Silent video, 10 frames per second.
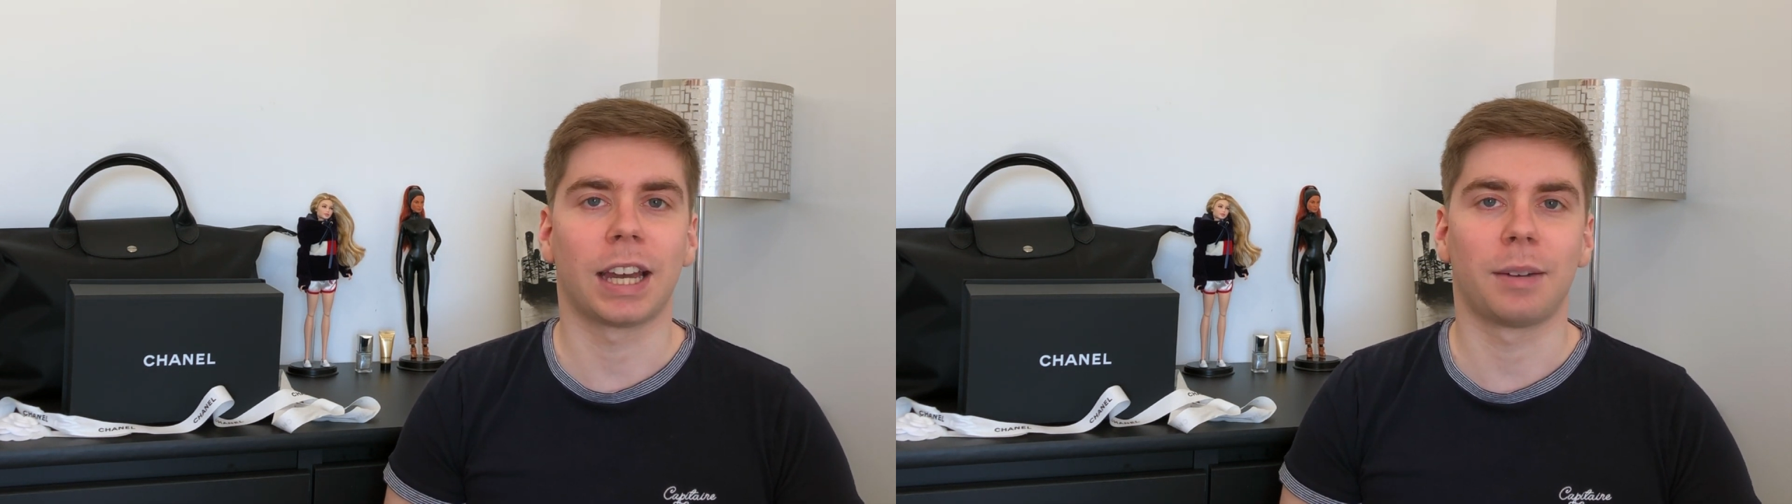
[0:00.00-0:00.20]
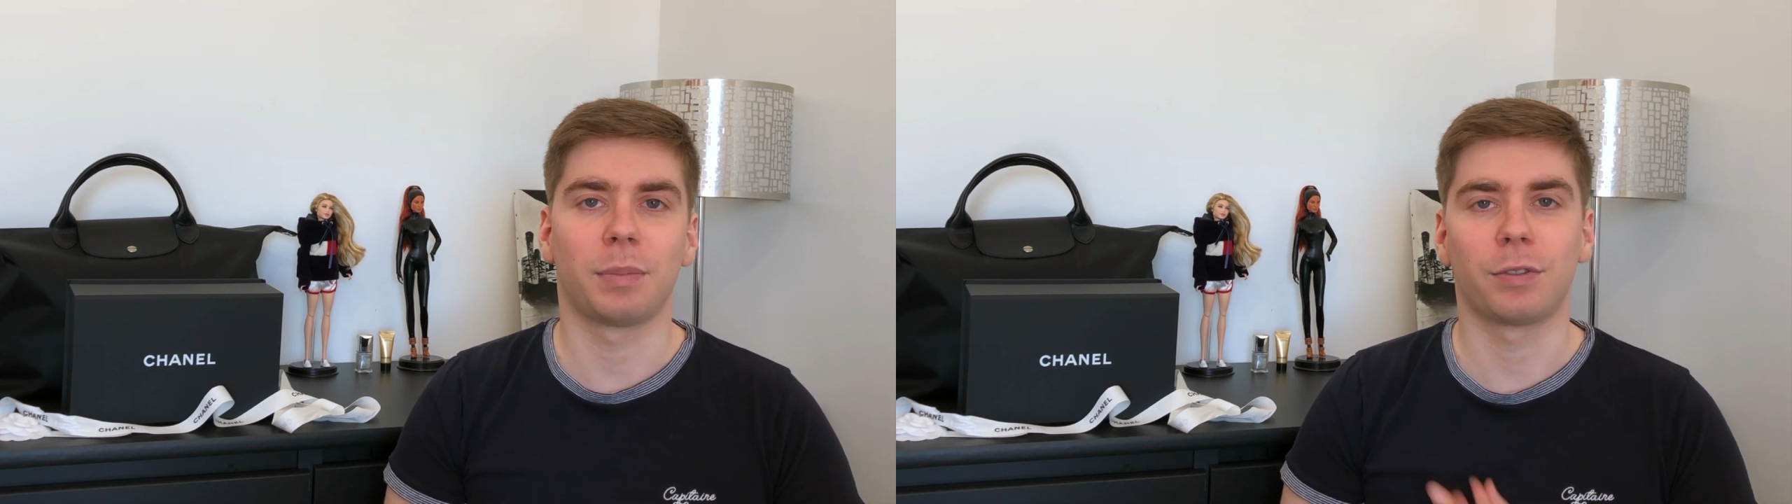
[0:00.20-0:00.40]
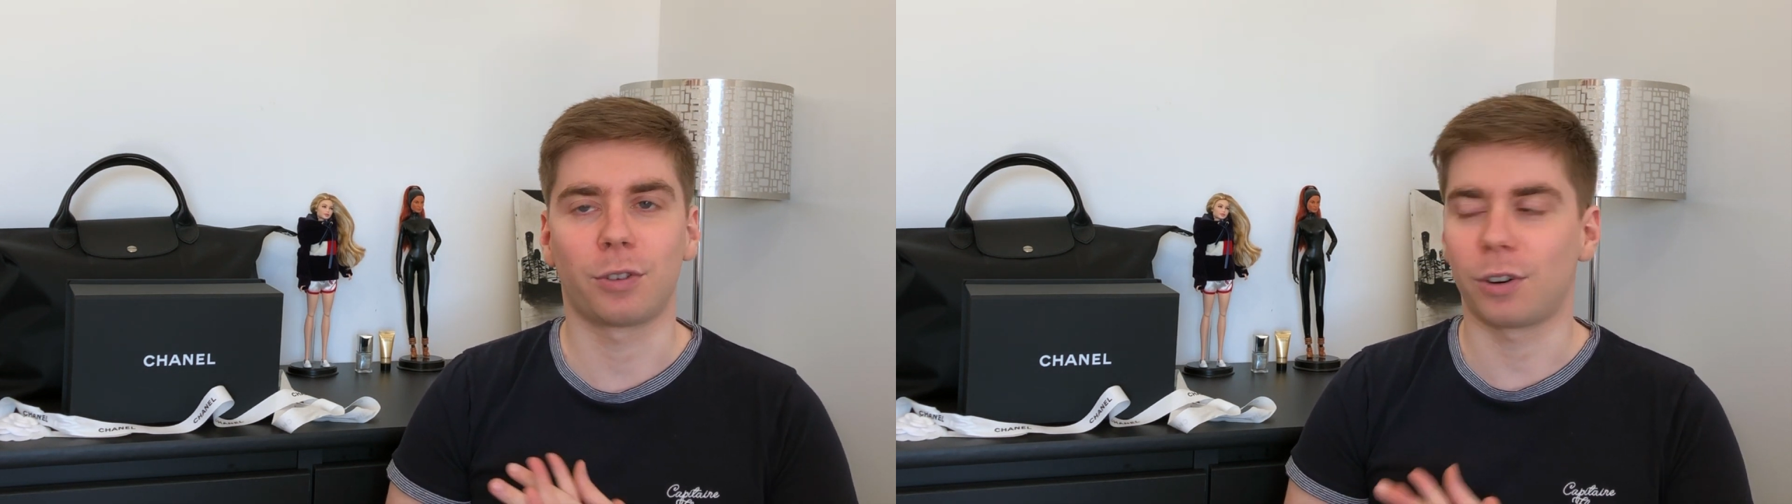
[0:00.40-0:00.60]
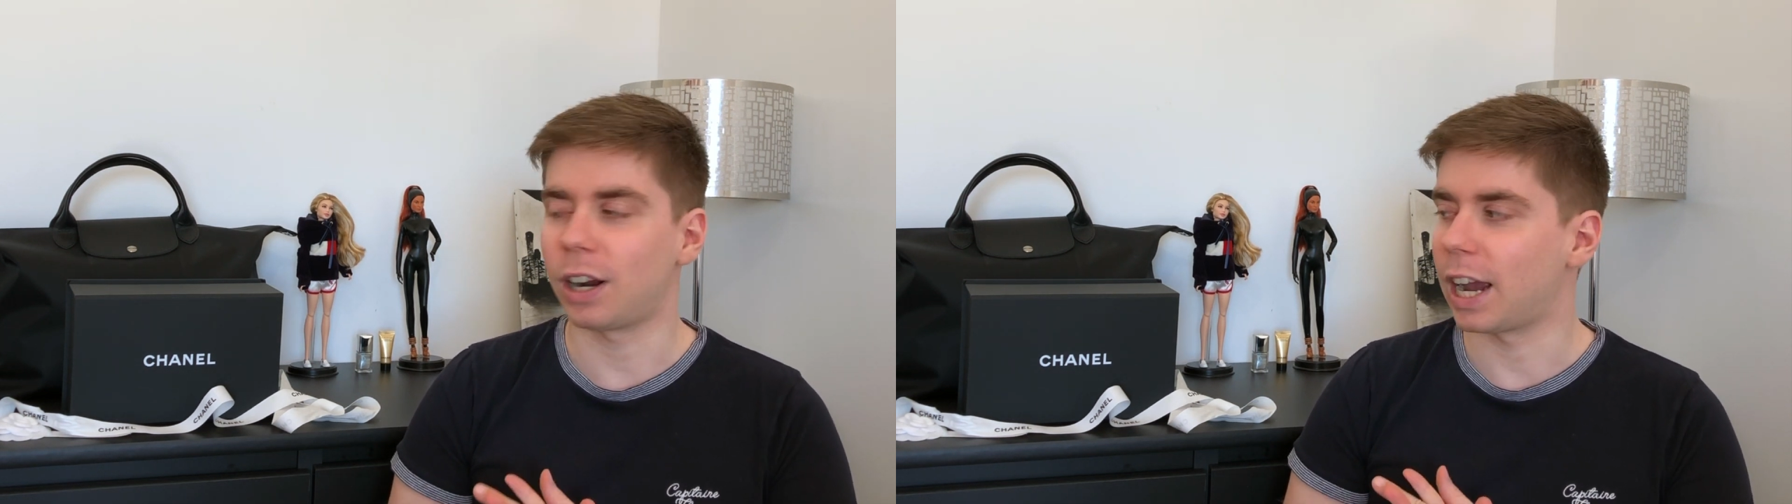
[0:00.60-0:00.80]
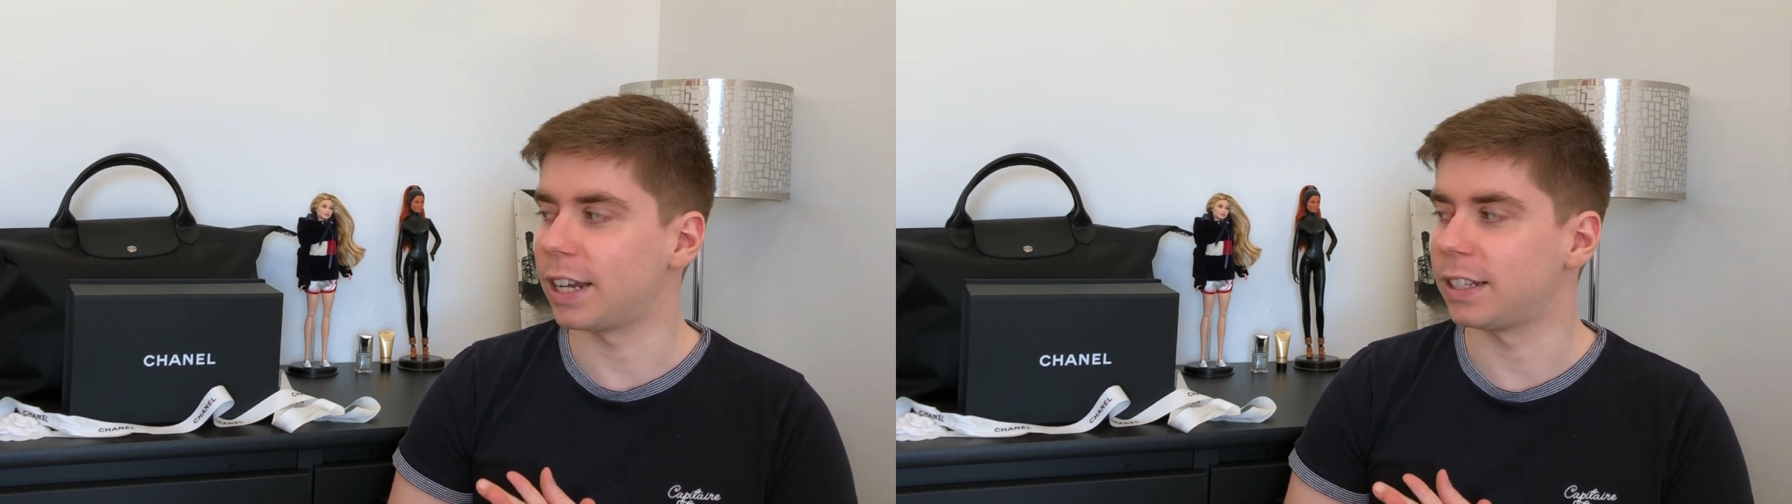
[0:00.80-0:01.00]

And before I